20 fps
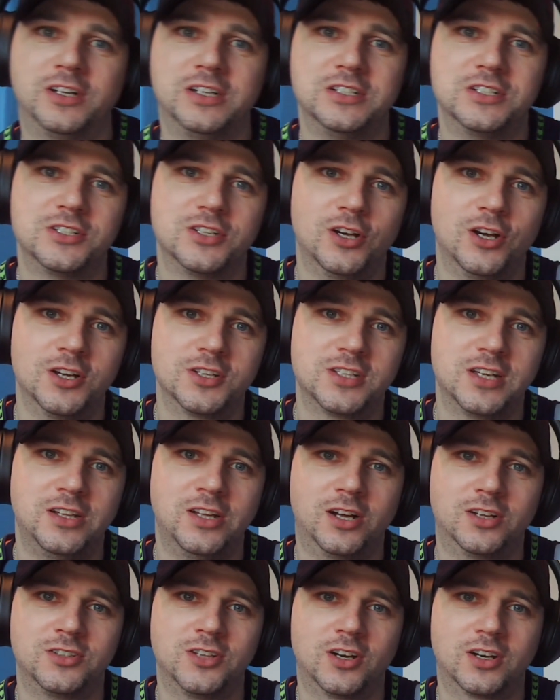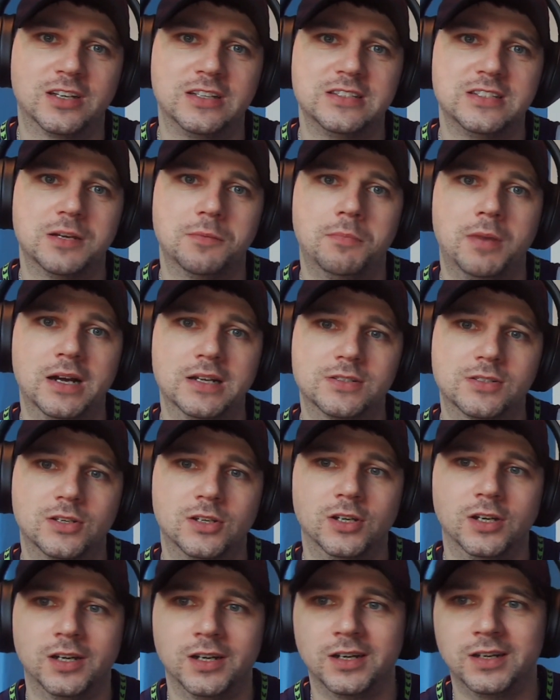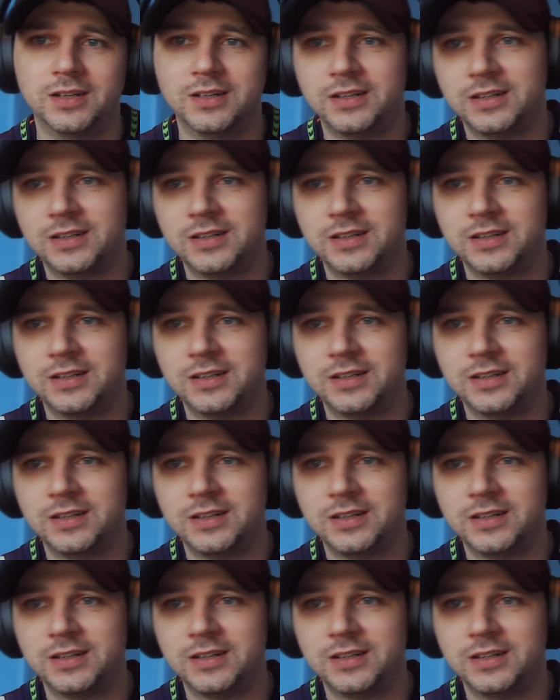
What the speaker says: saucy, not talking Tabasco.